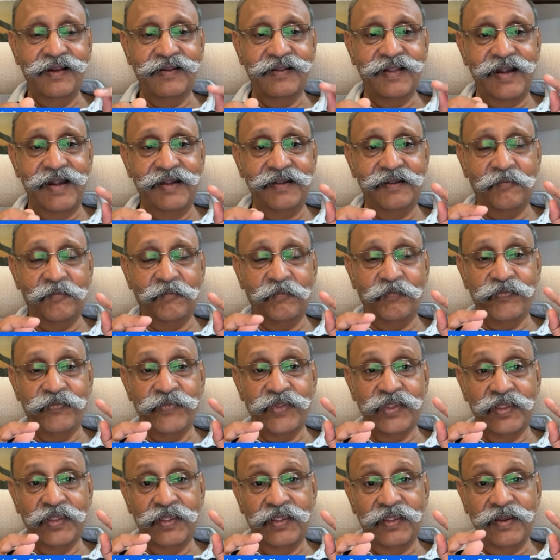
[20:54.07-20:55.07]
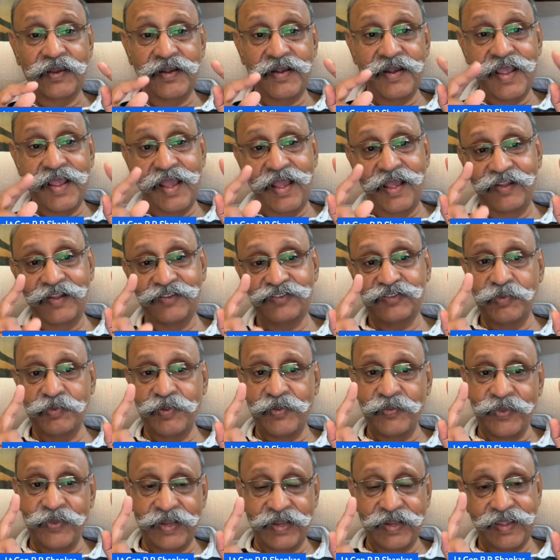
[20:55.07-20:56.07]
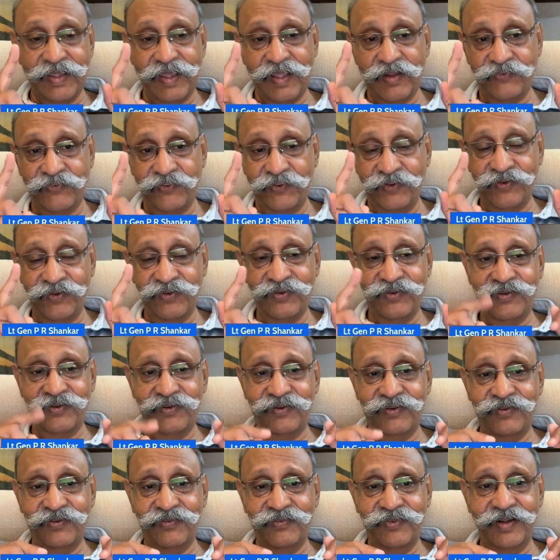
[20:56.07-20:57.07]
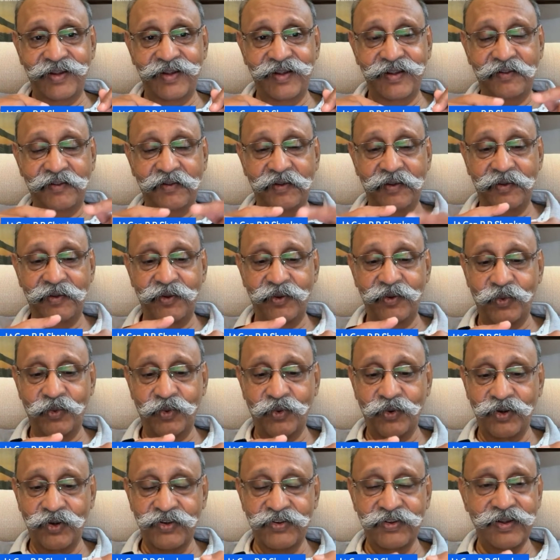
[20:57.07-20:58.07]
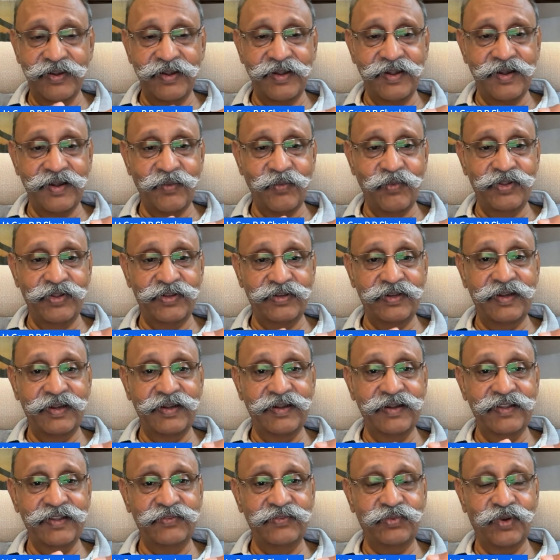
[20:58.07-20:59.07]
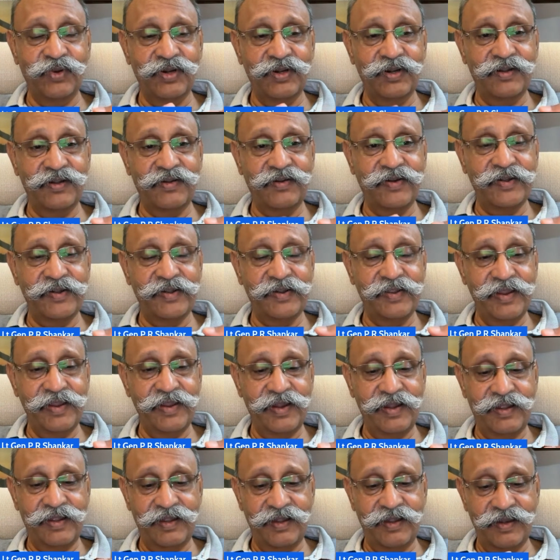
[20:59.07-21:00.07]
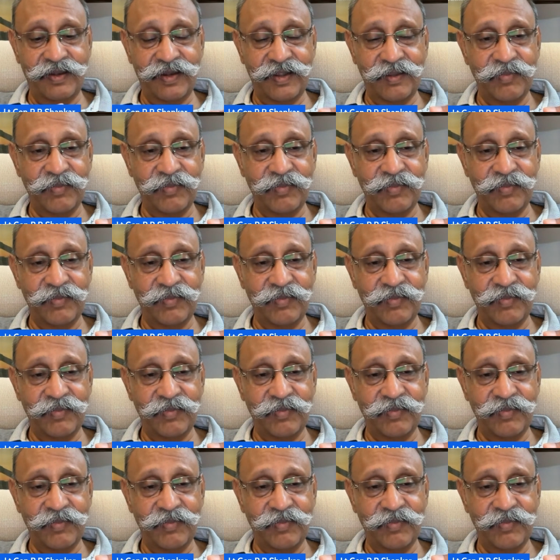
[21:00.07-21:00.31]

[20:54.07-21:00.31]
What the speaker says: that India has to be very careful when it holds Indus Water Treaty in